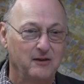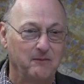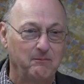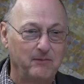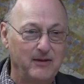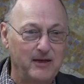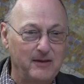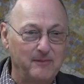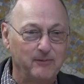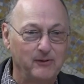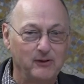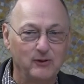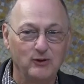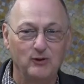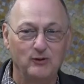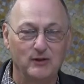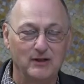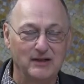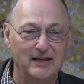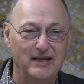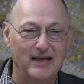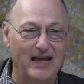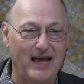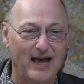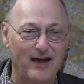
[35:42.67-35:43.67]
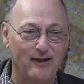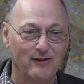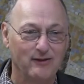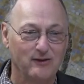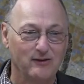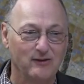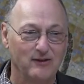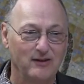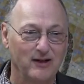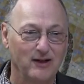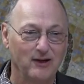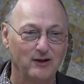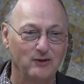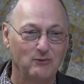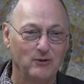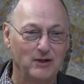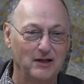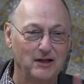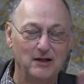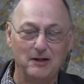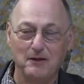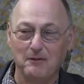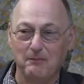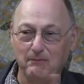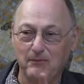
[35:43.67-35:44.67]
the people who had gathered there
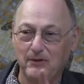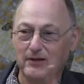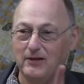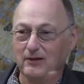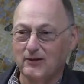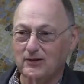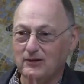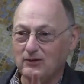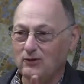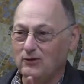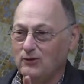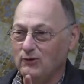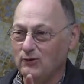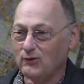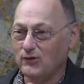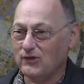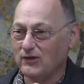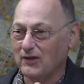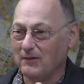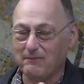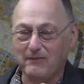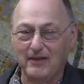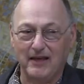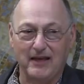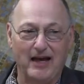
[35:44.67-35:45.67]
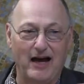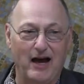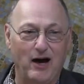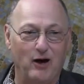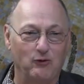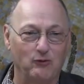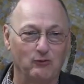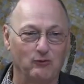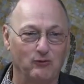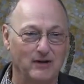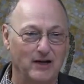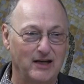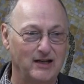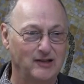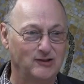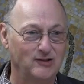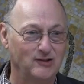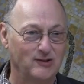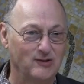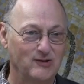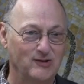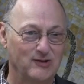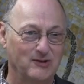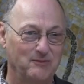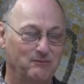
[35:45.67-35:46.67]
when he appeared to do something
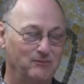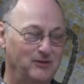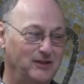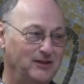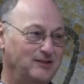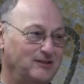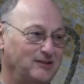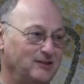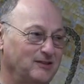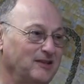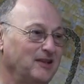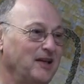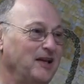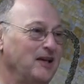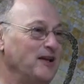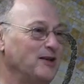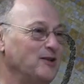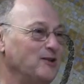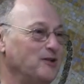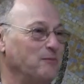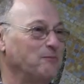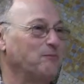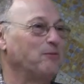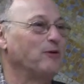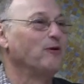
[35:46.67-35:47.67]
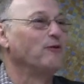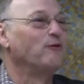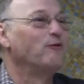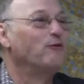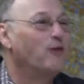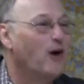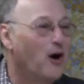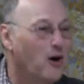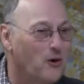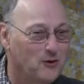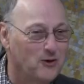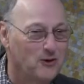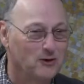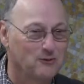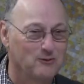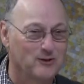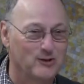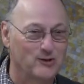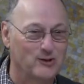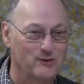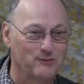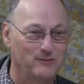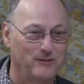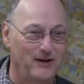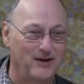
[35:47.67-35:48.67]
outrageous, simply to, to provoke a
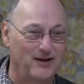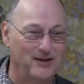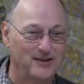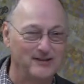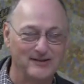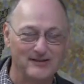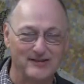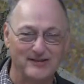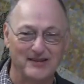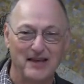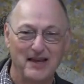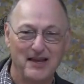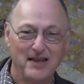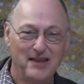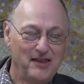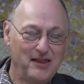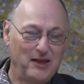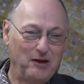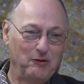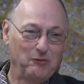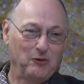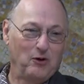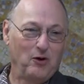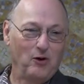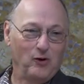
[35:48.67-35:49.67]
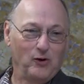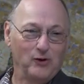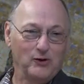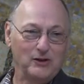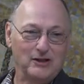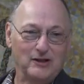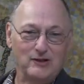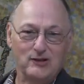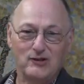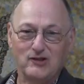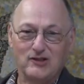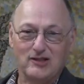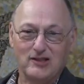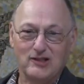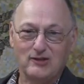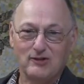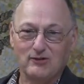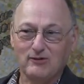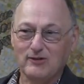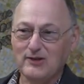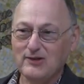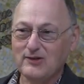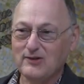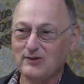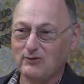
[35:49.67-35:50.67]
response, they were holding
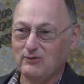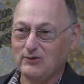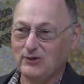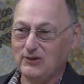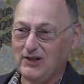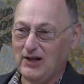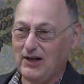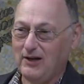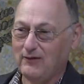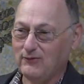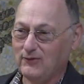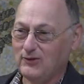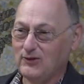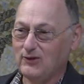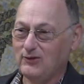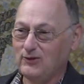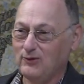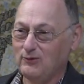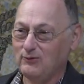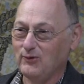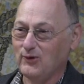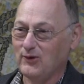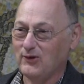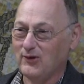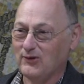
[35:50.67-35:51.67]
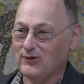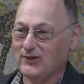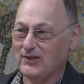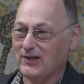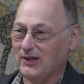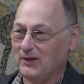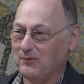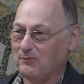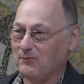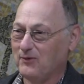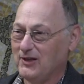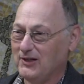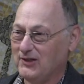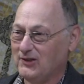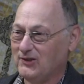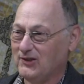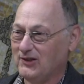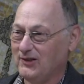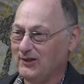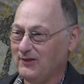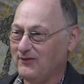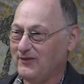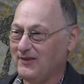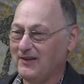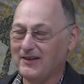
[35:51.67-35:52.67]
citrons, which have to do with the
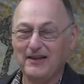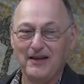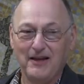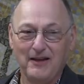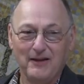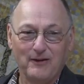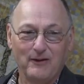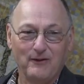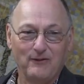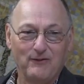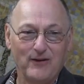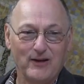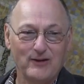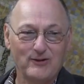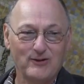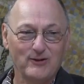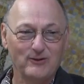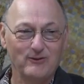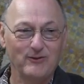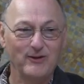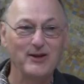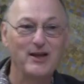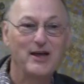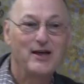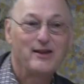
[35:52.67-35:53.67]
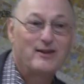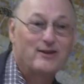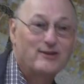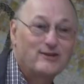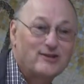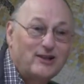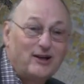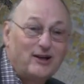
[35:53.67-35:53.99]
celebration of the, the festival. They